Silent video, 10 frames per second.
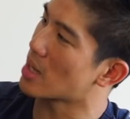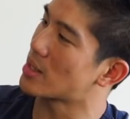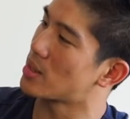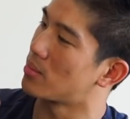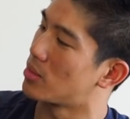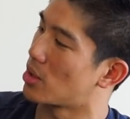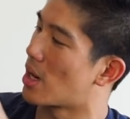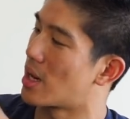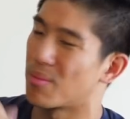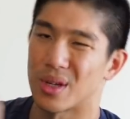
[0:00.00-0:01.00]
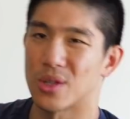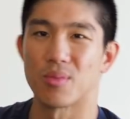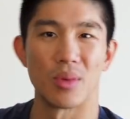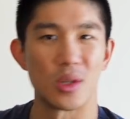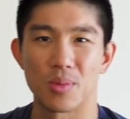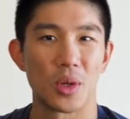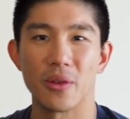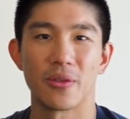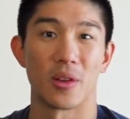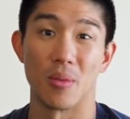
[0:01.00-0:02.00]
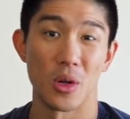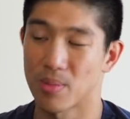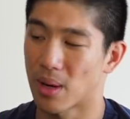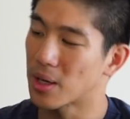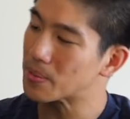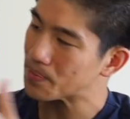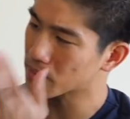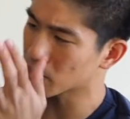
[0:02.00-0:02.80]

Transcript: got some dirt on it, but it's good for the most part.